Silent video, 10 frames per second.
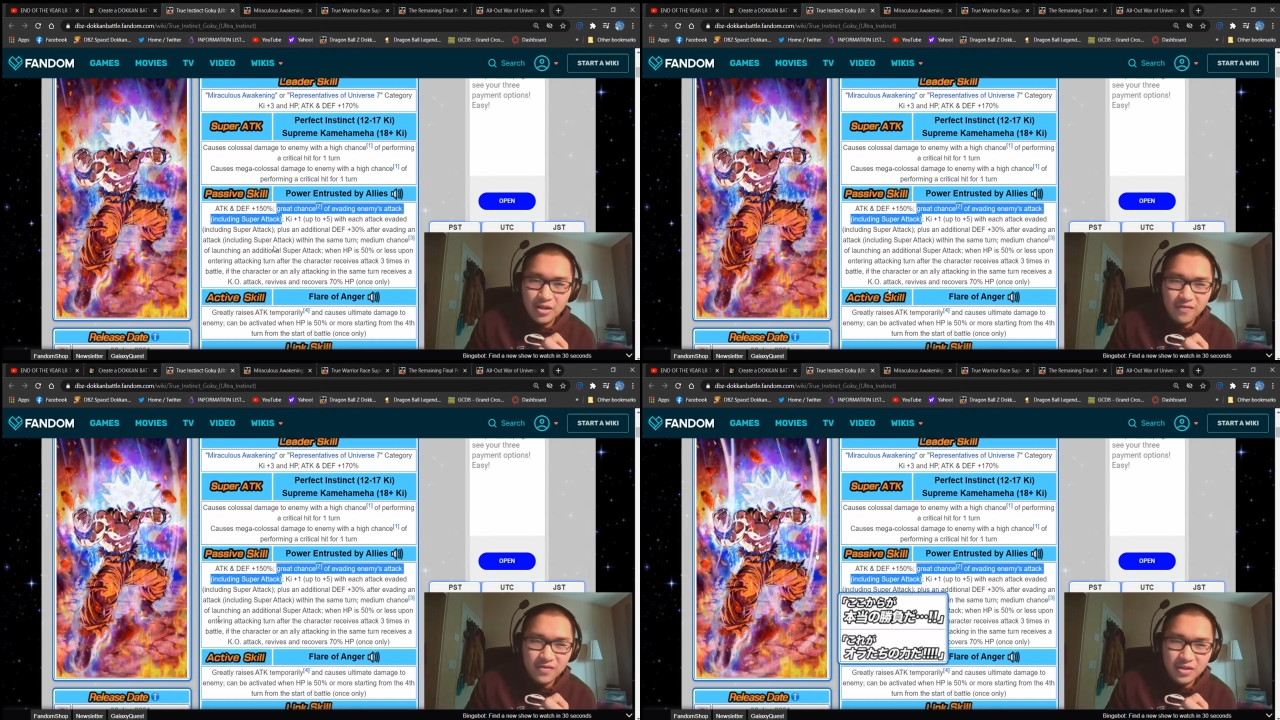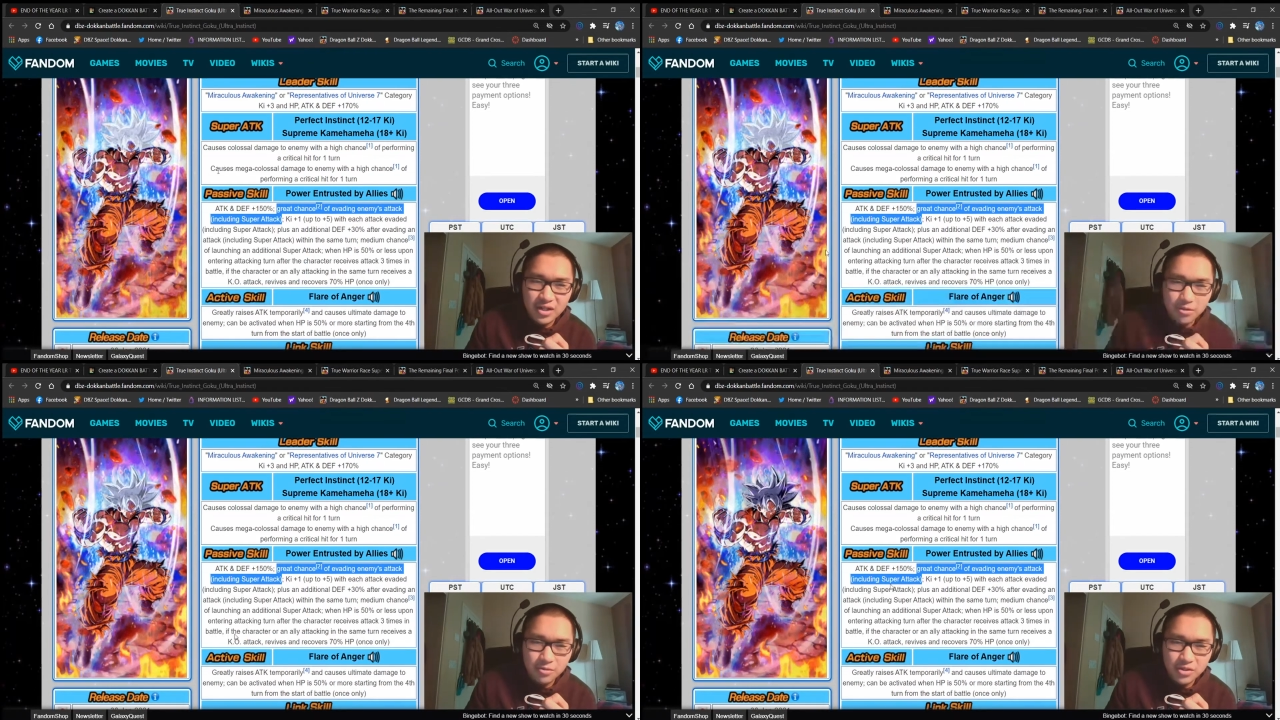you have this
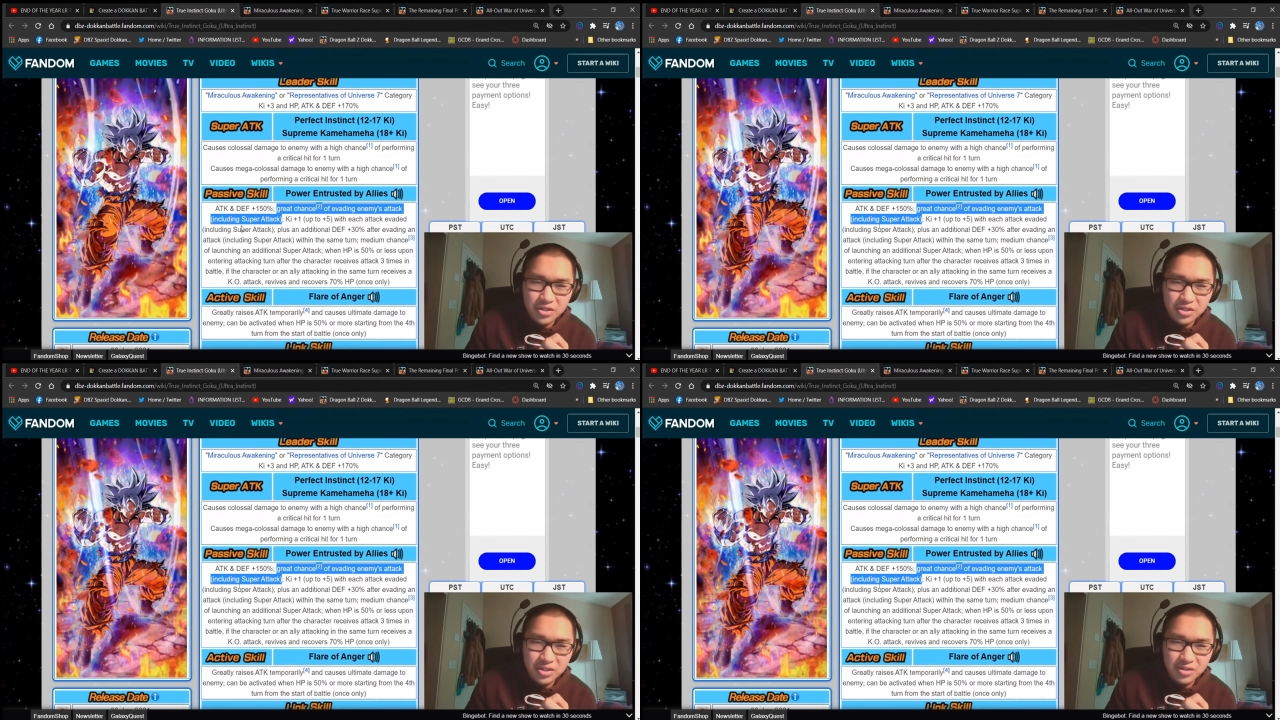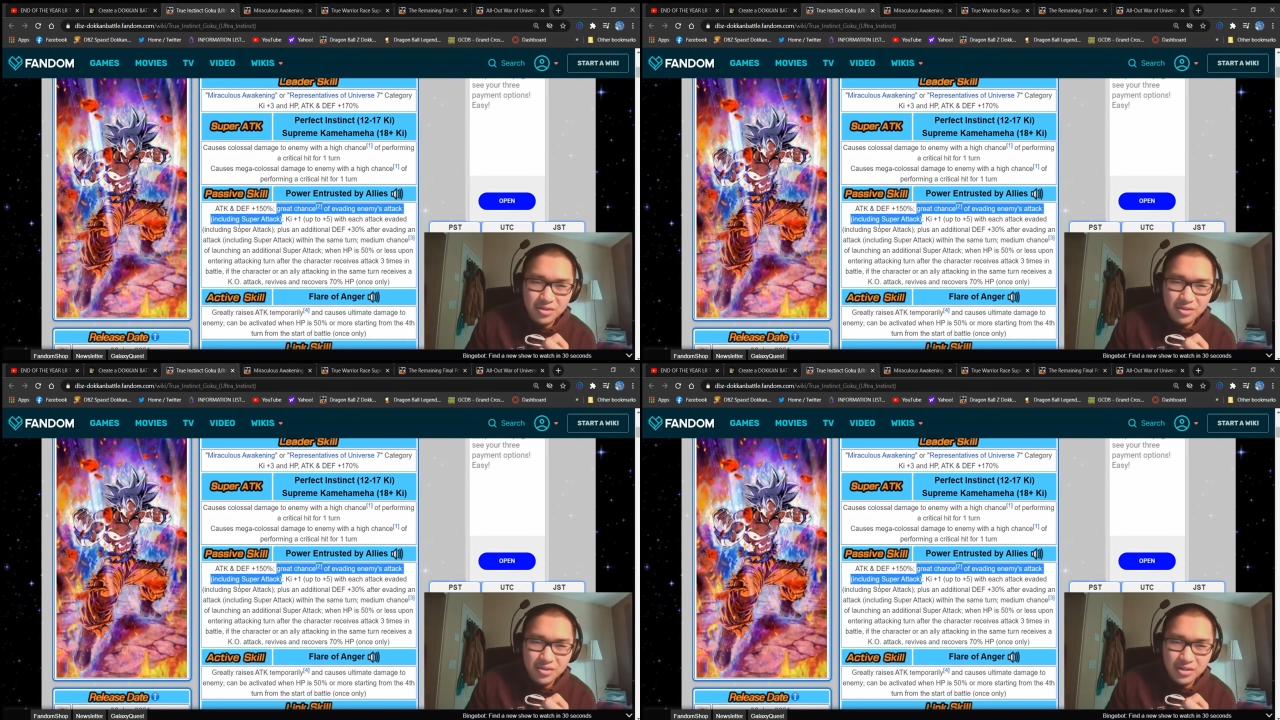guy in rotation,
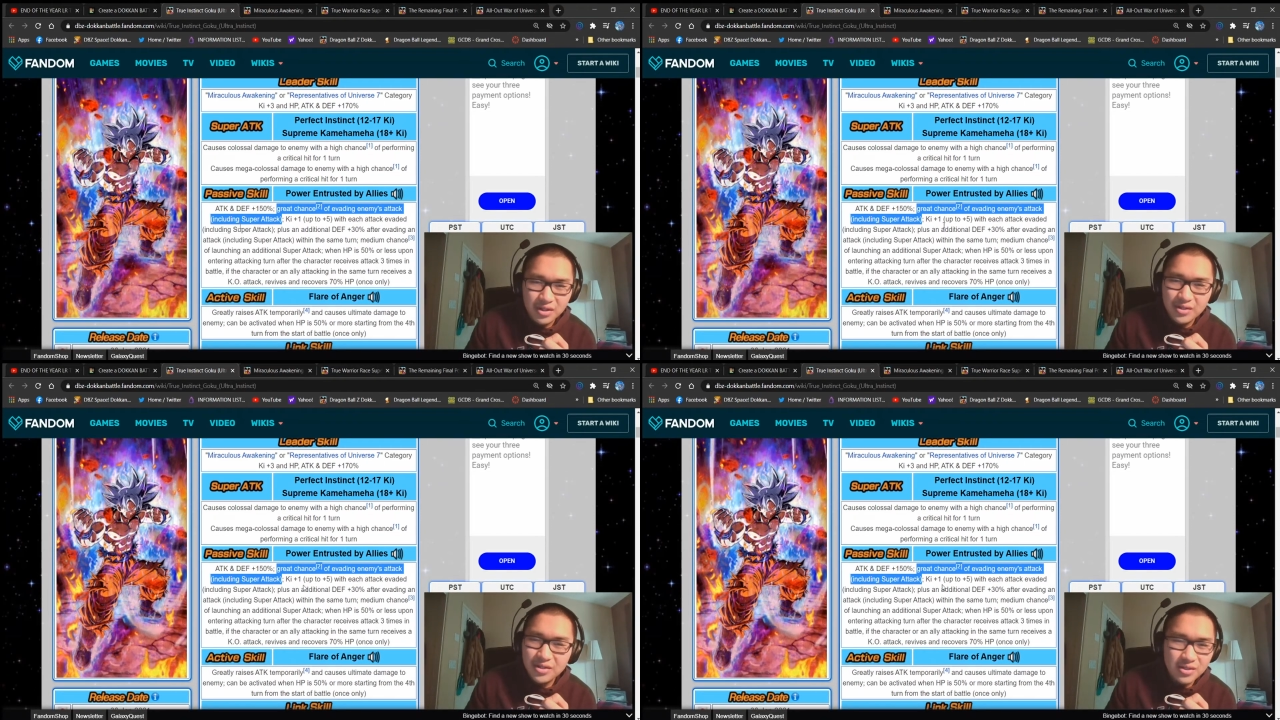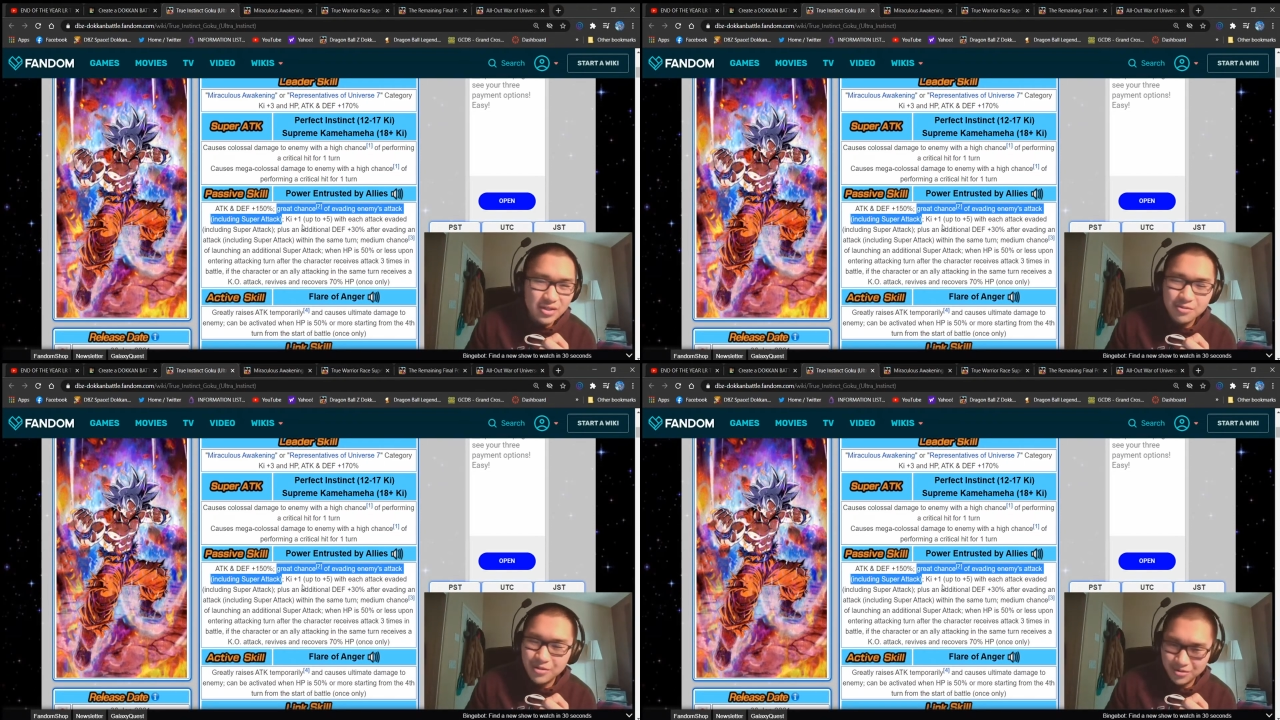it's gonna
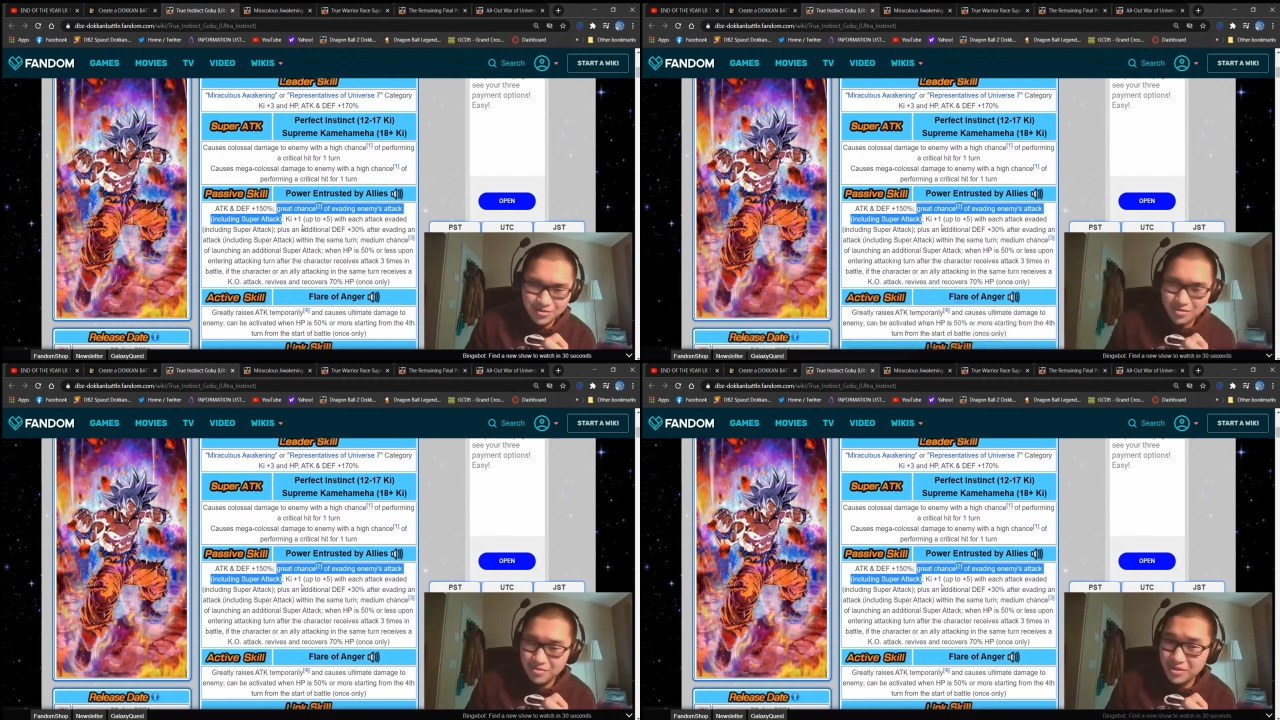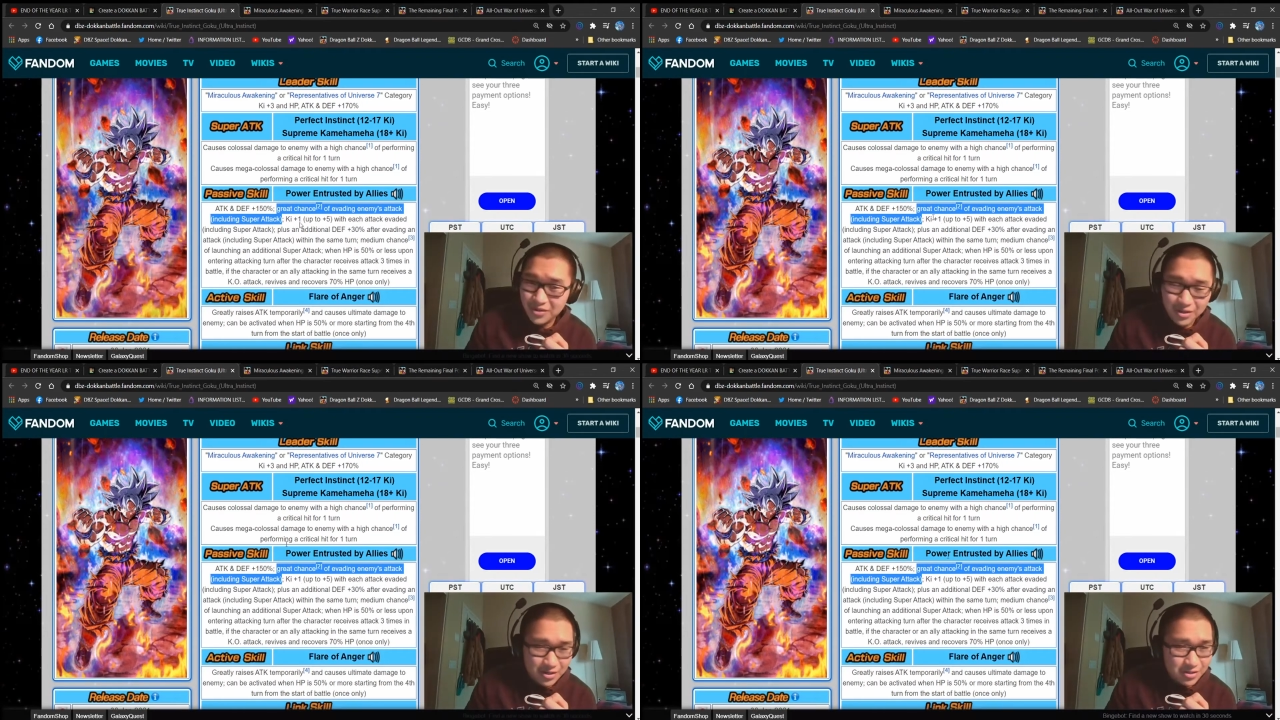take a while. Let me tell
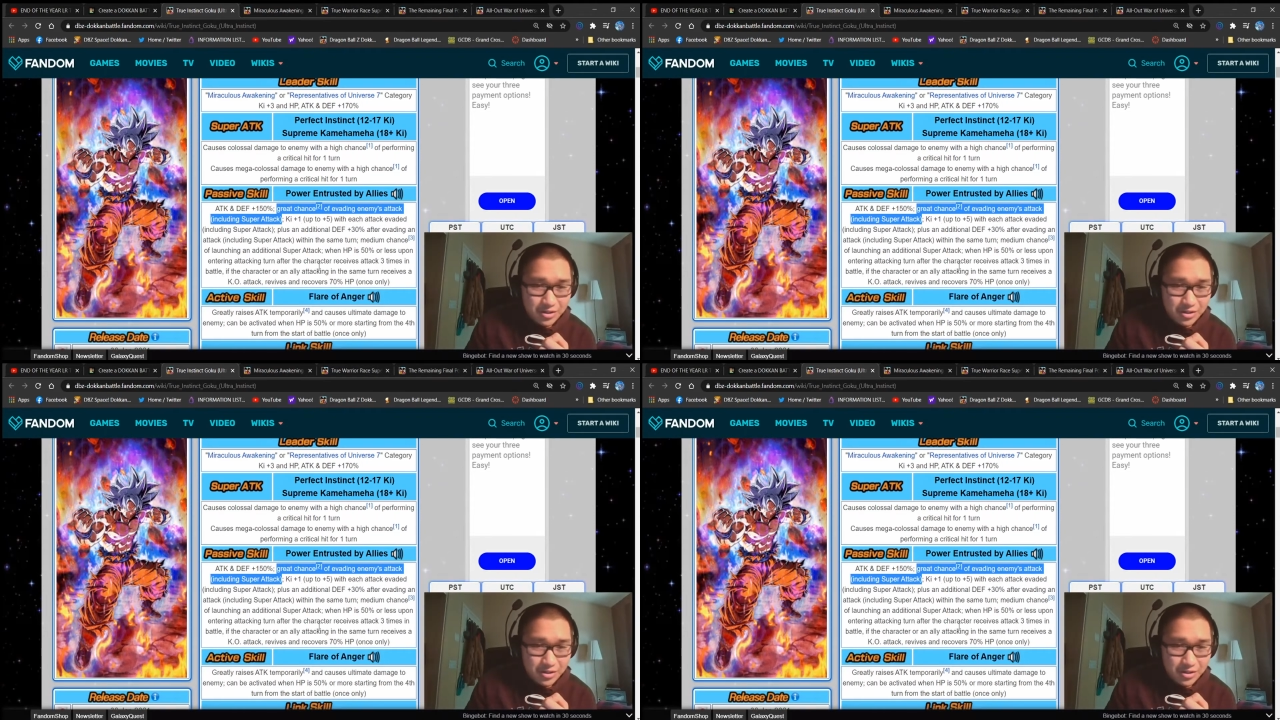you that.